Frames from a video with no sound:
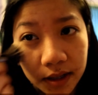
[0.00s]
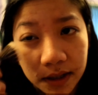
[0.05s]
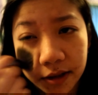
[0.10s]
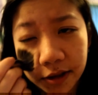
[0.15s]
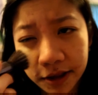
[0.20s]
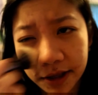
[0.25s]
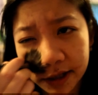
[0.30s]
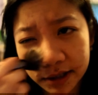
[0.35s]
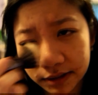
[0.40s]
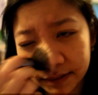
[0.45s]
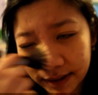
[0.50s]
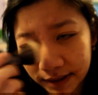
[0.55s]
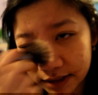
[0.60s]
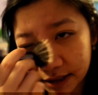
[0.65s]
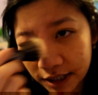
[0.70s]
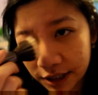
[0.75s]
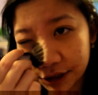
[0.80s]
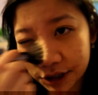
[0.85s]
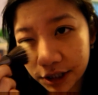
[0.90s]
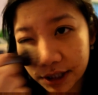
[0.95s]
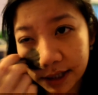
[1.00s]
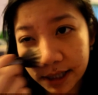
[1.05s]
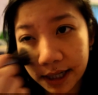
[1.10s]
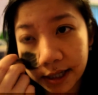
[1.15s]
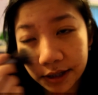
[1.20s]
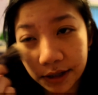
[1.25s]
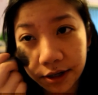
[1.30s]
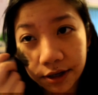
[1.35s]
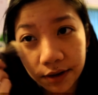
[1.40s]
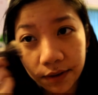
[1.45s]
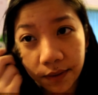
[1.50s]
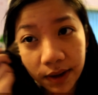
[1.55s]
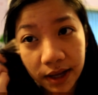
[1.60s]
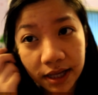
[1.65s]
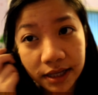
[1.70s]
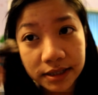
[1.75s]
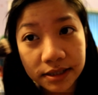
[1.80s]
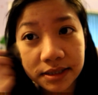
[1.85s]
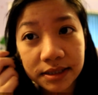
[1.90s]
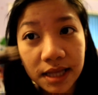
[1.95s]
this foundation though
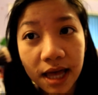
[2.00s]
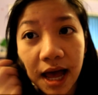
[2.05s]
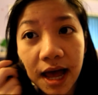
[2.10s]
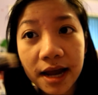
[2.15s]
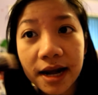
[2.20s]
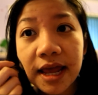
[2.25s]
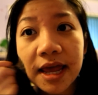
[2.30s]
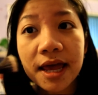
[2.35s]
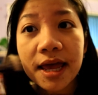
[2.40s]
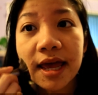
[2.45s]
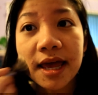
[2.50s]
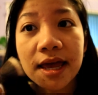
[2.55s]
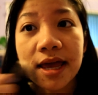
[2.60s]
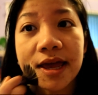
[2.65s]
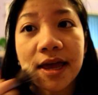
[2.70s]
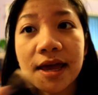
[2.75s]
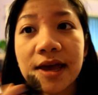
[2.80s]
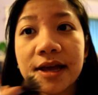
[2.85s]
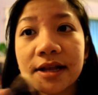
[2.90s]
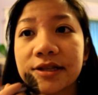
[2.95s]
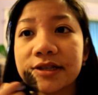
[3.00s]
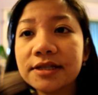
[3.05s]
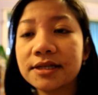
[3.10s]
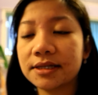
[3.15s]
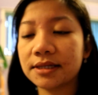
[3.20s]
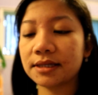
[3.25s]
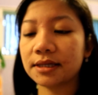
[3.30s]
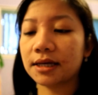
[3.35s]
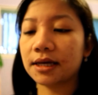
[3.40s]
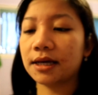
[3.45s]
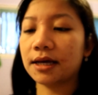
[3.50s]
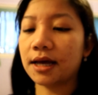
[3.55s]
is that it's